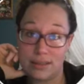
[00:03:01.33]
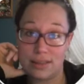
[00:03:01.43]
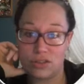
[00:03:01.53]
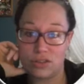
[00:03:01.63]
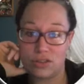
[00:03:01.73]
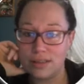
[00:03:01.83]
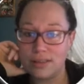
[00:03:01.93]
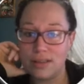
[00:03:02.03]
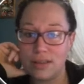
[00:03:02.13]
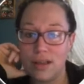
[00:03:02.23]

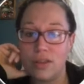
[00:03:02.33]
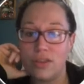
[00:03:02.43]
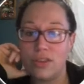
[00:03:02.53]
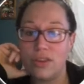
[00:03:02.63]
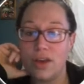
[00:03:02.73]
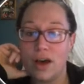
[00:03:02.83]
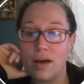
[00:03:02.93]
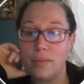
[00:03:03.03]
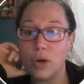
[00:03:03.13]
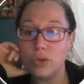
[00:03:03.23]
districts,
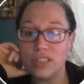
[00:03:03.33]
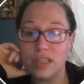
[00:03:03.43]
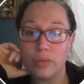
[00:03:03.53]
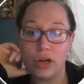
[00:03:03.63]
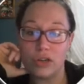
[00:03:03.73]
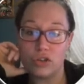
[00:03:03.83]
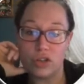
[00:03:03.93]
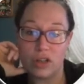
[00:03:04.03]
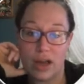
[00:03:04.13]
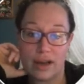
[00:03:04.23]
most of them are under the
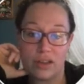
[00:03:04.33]
line.